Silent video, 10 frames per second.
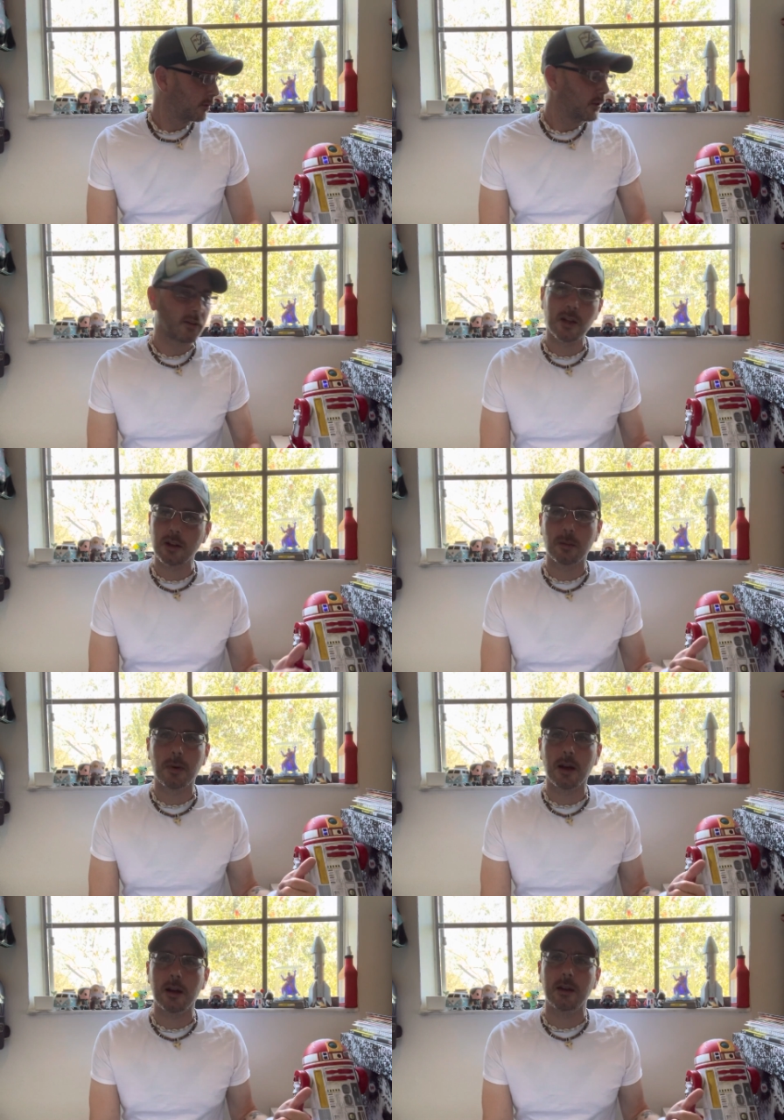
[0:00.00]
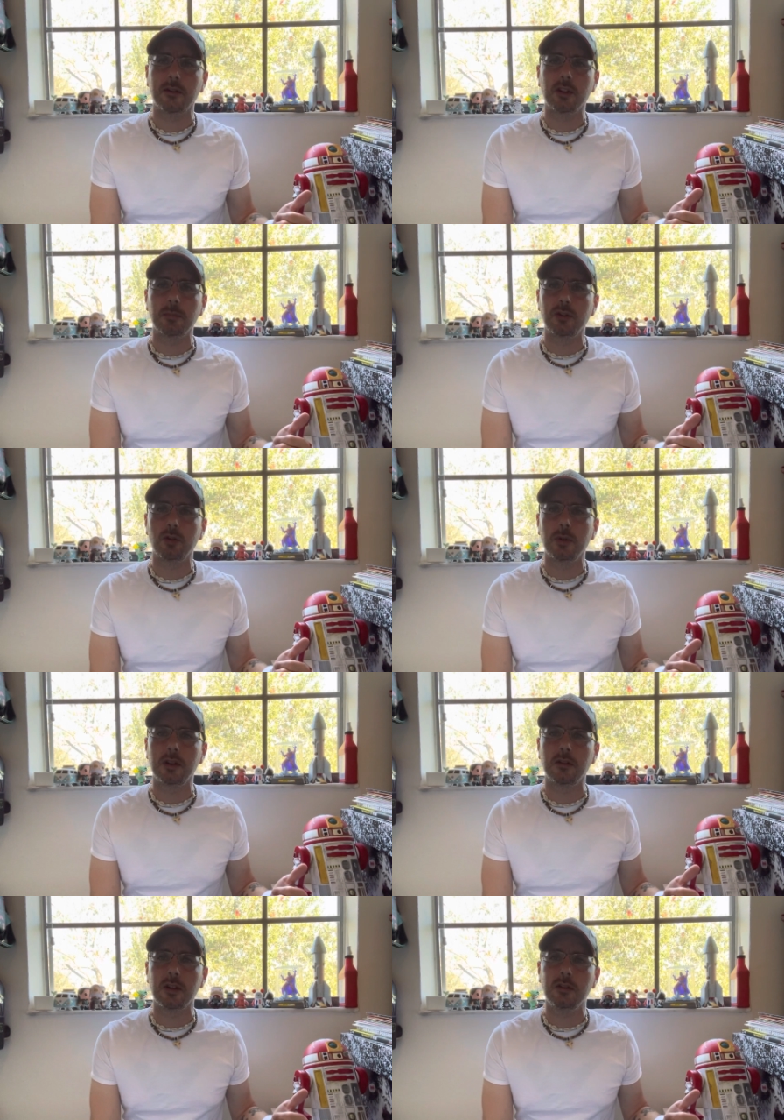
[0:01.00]
it's not goodbye, it's simply to be
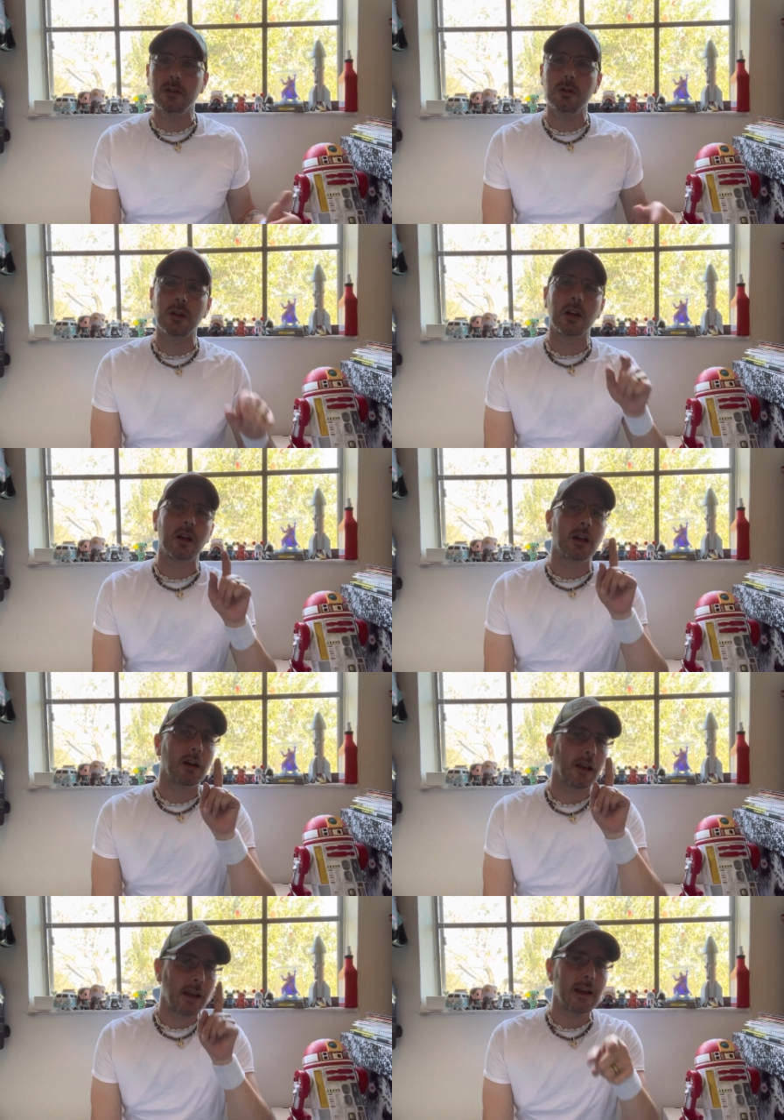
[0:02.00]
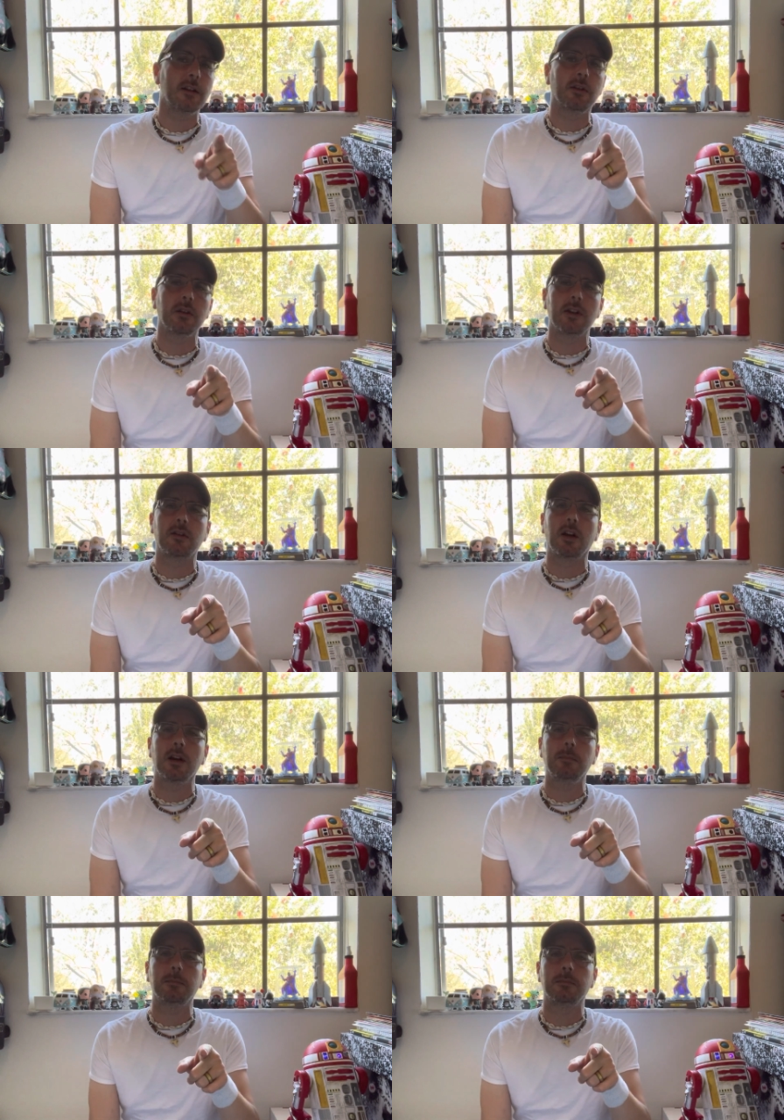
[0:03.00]
continued. And until next time,